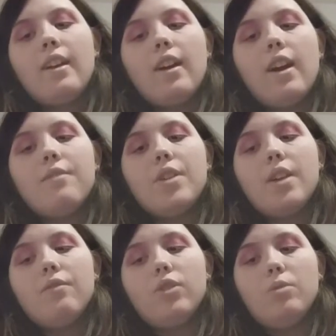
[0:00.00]
other
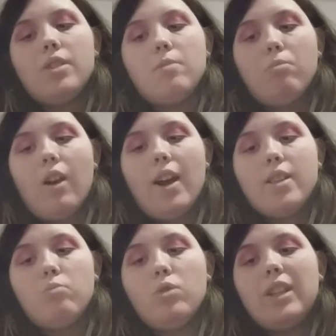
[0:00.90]
influencer
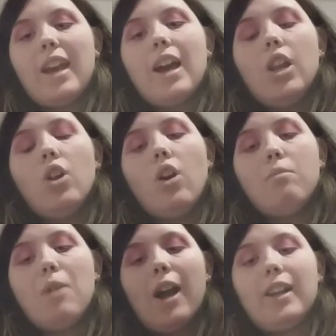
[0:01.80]
brands would get a lot of
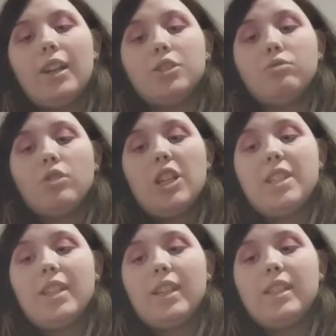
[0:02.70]
backlash for
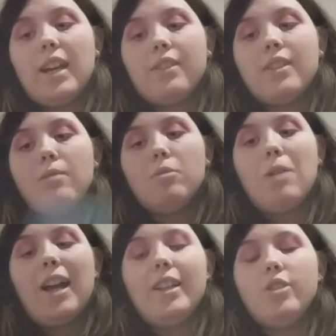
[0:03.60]
releasing a death-themed
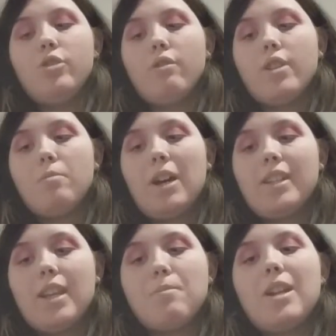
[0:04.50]
palette during a
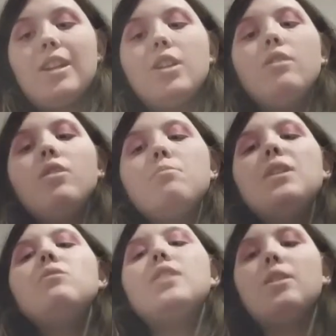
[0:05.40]
pandemic. Luna
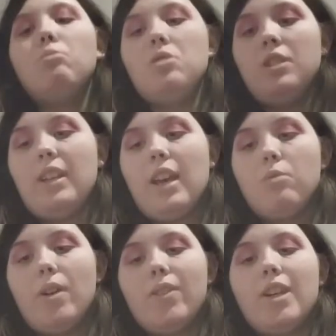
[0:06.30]
Beauty wouldn't get
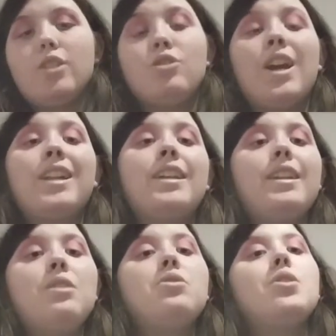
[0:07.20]
away with that. Jaclyn
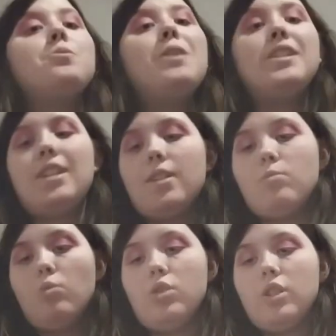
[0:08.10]
Hill Cosmetics
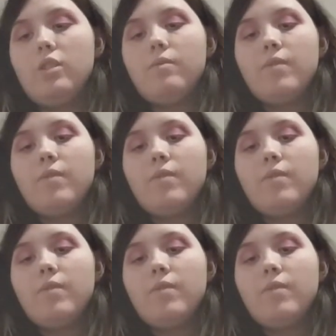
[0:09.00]
wouldn't